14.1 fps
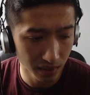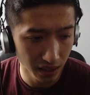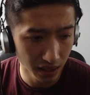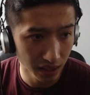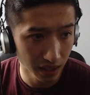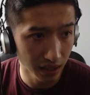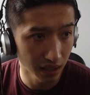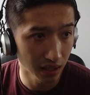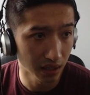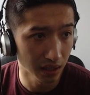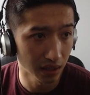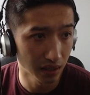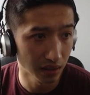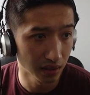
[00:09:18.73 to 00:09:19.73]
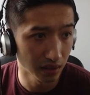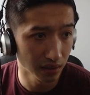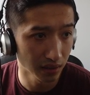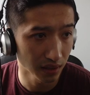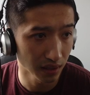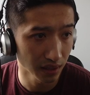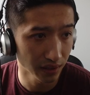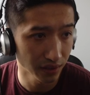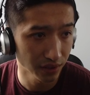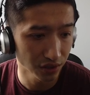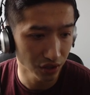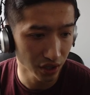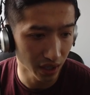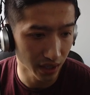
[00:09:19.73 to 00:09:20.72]
And so let's
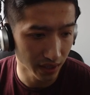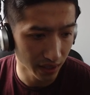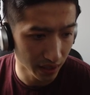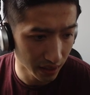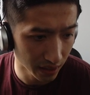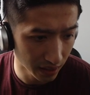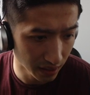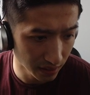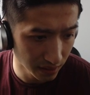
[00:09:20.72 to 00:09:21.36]
chart that out.